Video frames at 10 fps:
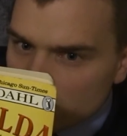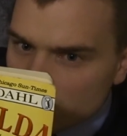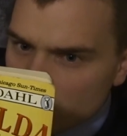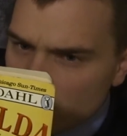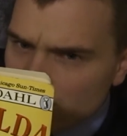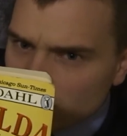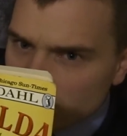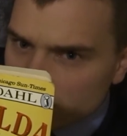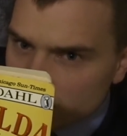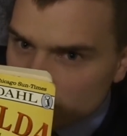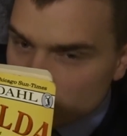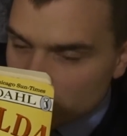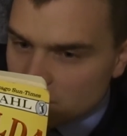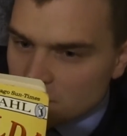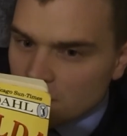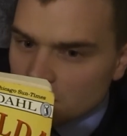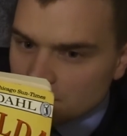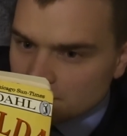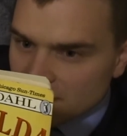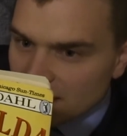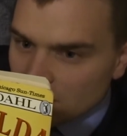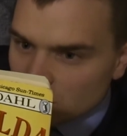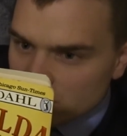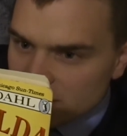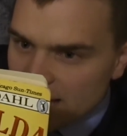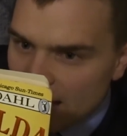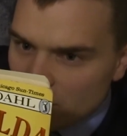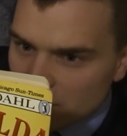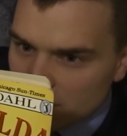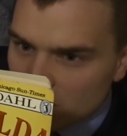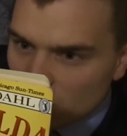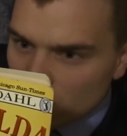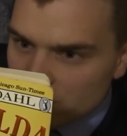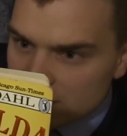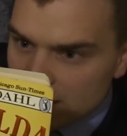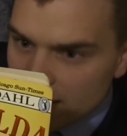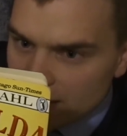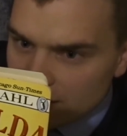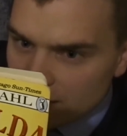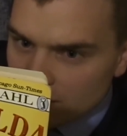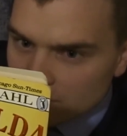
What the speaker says: The boy looked at the Trunchbull. Then he looked down at the enormous cake.